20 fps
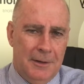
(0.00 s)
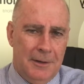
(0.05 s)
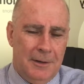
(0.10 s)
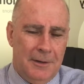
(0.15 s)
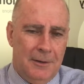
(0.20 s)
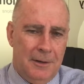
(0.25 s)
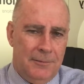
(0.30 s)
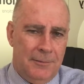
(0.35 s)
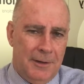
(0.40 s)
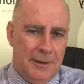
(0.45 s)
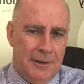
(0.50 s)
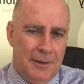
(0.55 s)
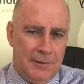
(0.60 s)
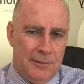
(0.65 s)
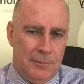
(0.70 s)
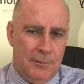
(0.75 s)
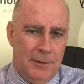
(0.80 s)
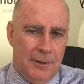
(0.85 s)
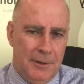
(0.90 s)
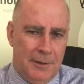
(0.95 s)
And I think
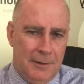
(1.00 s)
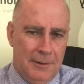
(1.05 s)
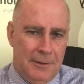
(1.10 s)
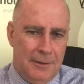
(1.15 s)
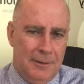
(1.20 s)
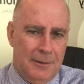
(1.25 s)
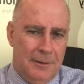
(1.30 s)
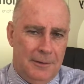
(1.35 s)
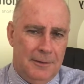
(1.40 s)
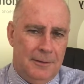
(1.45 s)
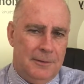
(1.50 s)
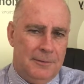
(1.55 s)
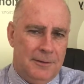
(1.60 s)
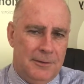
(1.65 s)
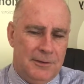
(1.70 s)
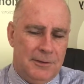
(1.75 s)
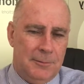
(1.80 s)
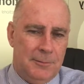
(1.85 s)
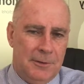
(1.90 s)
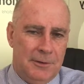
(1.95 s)
that's where the
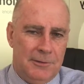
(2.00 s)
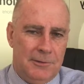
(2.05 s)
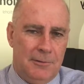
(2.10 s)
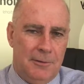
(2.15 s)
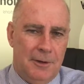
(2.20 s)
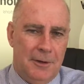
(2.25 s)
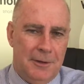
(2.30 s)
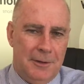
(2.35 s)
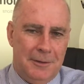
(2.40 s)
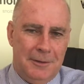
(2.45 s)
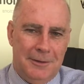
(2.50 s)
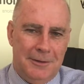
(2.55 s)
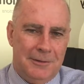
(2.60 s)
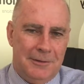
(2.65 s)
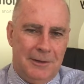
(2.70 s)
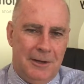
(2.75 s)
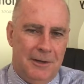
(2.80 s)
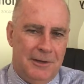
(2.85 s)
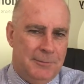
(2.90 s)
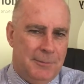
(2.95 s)
system in Australia, and
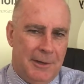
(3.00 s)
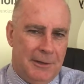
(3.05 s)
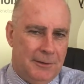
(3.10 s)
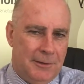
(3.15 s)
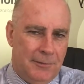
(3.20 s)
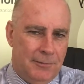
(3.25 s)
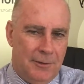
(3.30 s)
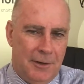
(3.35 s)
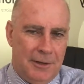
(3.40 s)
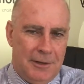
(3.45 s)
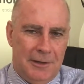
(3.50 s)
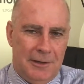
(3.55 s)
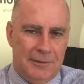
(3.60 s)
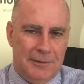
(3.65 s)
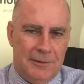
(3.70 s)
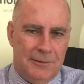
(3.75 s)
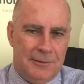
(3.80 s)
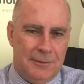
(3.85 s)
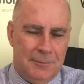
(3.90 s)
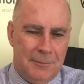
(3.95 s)
it goes back to the franking
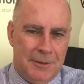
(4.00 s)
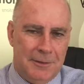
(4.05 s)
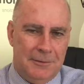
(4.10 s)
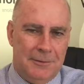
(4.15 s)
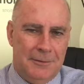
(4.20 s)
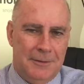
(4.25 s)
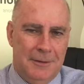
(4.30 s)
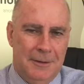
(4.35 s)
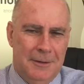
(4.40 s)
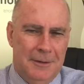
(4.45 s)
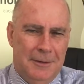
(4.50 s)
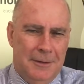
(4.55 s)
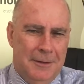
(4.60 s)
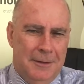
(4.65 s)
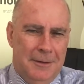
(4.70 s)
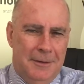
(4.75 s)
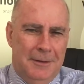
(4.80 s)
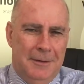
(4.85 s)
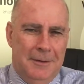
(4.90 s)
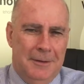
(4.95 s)
system,
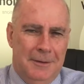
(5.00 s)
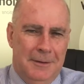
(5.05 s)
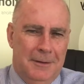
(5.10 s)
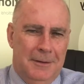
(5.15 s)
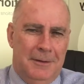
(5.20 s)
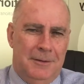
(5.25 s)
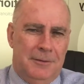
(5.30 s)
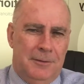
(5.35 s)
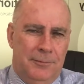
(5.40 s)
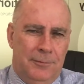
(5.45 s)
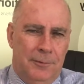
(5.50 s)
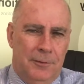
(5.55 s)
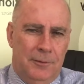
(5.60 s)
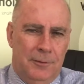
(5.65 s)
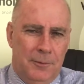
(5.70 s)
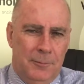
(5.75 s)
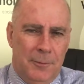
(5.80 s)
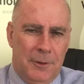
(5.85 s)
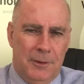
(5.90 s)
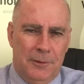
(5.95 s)
it's a
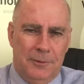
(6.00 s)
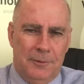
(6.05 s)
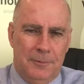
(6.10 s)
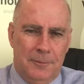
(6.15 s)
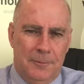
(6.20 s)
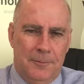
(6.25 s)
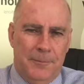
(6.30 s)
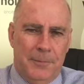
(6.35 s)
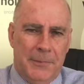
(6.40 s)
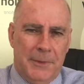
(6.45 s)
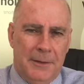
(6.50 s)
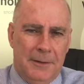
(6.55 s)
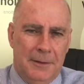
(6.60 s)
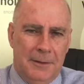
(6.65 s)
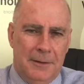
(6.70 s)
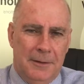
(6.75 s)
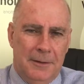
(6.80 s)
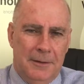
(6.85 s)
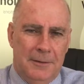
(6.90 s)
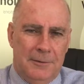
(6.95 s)
flawed model.
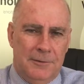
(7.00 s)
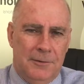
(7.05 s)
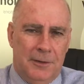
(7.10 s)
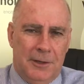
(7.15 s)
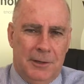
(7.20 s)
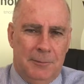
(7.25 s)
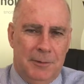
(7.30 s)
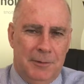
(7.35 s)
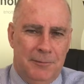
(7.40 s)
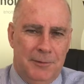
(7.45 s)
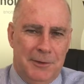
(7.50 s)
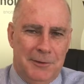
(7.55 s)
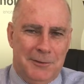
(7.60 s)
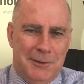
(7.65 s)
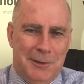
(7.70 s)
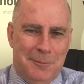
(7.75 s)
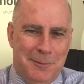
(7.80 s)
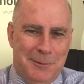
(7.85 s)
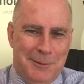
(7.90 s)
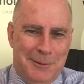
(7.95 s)
It's not going to be fixed
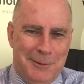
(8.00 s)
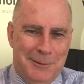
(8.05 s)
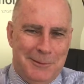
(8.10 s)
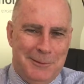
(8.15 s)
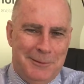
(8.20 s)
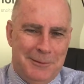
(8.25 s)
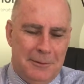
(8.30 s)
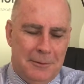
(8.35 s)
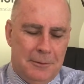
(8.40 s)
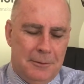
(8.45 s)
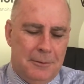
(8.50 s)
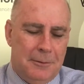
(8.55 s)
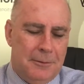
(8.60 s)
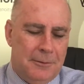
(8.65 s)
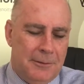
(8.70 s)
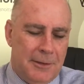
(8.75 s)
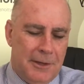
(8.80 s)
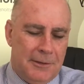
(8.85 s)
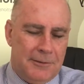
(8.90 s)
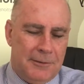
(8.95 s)
up in this
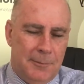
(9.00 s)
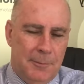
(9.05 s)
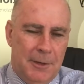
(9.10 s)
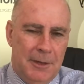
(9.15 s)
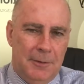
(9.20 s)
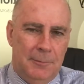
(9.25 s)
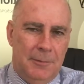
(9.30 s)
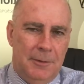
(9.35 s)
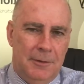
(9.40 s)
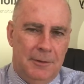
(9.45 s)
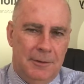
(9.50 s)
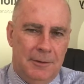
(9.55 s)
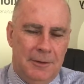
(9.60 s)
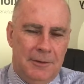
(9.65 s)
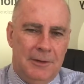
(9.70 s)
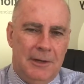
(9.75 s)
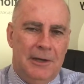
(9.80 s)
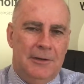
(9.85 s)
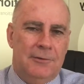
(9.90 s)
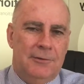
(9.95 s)
tax debate, but
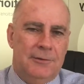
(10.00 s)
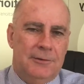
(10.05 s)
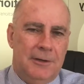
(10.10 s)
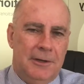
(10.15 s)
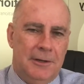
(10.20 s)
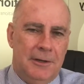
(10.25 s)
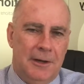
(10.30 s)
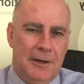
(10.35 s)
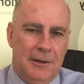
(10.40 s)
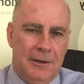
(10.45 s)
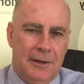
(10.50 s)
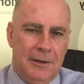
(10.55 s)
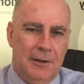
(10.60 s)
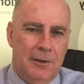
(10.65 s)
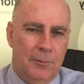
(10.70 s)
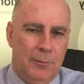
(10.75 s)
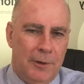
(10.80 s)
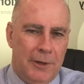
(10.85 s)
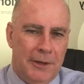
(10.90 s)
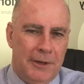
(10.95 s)
it's interesting now that
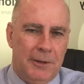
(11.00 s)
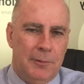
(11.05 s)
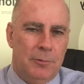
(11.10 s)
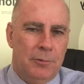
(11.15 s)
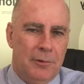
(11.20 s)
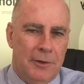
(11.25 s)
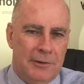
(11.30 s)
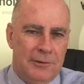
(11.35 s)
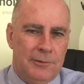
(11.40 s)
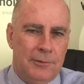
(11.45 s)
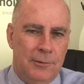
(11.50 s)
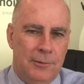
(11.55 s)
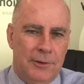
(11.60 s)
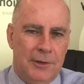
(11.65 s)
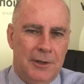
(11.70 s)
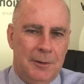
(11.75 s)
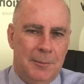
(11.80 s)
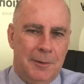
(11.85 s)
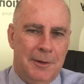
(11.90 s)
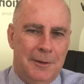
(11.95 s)
you're reading the press
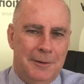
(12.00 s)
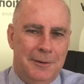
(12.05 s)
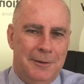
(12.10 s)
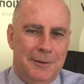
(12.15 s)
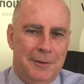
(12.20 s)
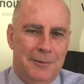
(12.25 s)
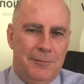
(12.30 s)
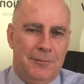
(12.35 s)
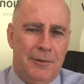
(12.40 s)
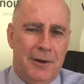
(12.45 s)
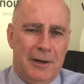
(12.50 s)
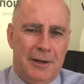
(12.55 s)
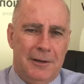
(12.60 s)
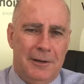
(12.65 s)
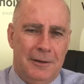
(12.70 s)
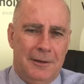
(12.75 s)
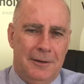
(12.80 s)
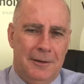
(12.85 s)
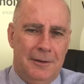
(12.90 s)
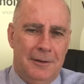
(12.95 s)
talking about
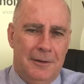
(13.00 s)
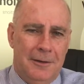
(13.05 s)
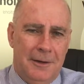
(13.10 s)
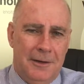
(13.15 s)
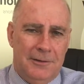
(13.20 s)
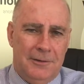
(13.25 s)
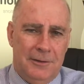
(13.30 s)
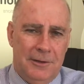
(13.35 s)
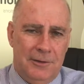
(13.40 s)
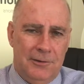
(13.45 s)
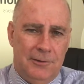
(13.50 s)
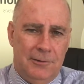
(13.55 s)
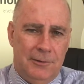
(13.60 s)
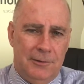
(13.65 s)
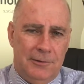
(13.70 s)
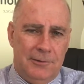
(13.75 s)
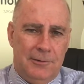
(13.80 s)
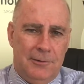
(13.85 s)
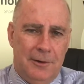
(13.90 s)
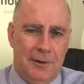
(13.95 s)
franking as an issue in
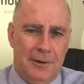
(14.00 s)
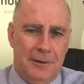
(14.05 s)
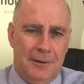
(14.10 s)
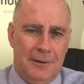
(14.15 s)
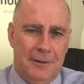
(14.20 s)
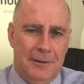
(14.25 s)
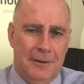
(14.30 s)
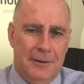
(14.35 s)
Australia.